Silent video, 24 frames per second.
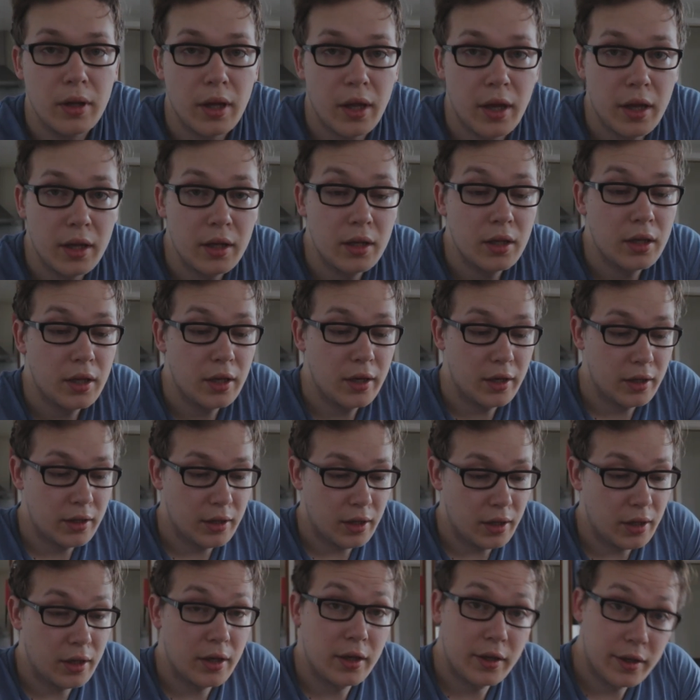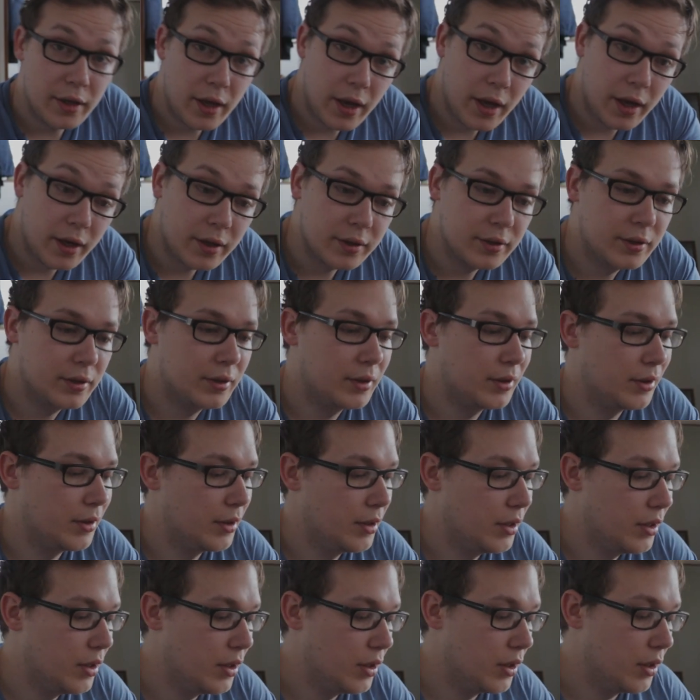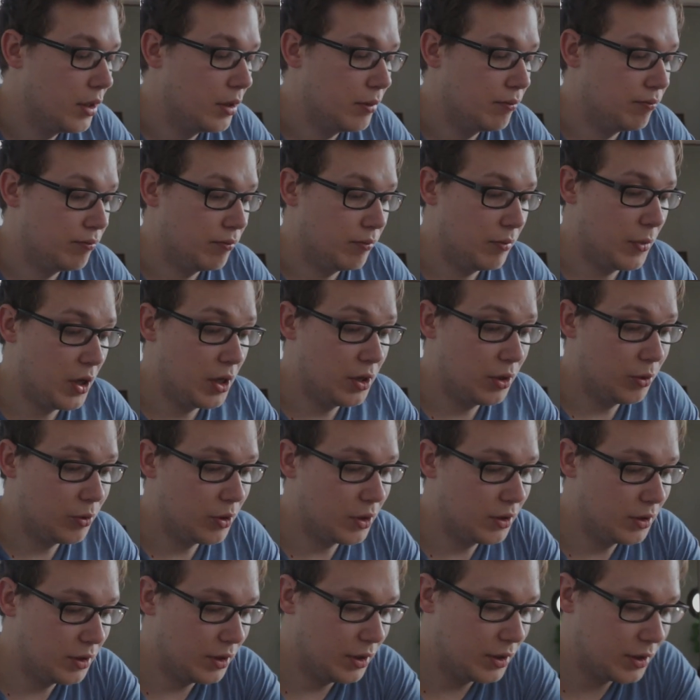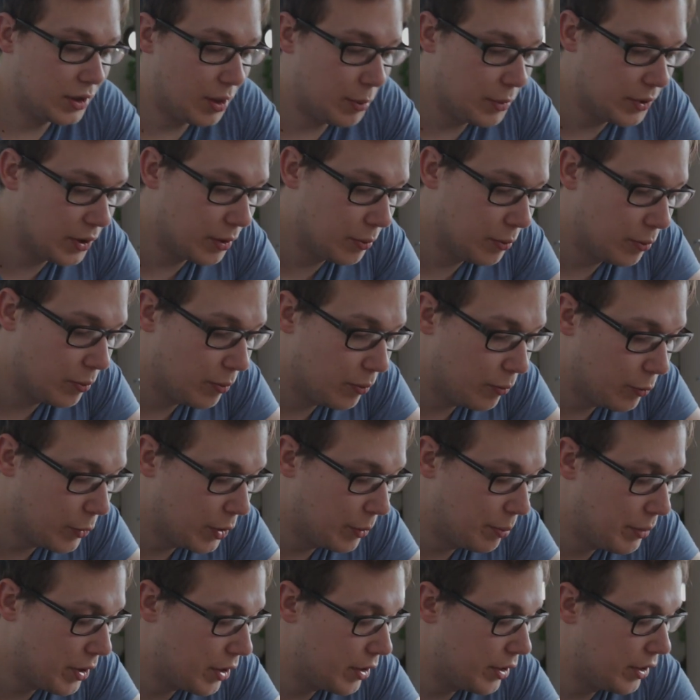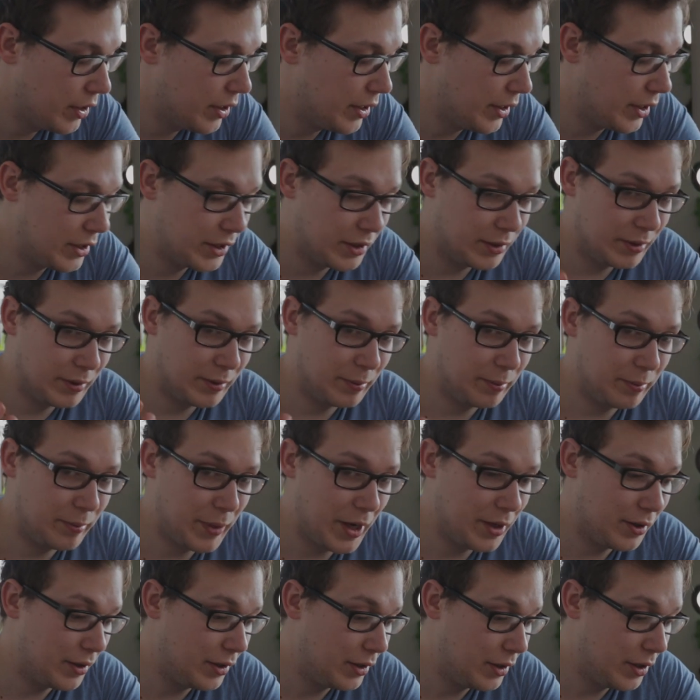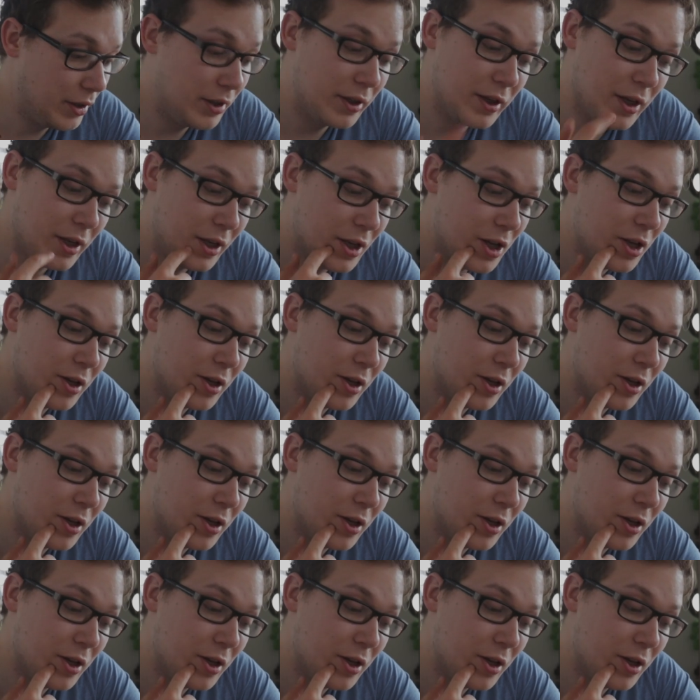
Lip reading: And here are the eggs. And you can see some of them went better than expected, and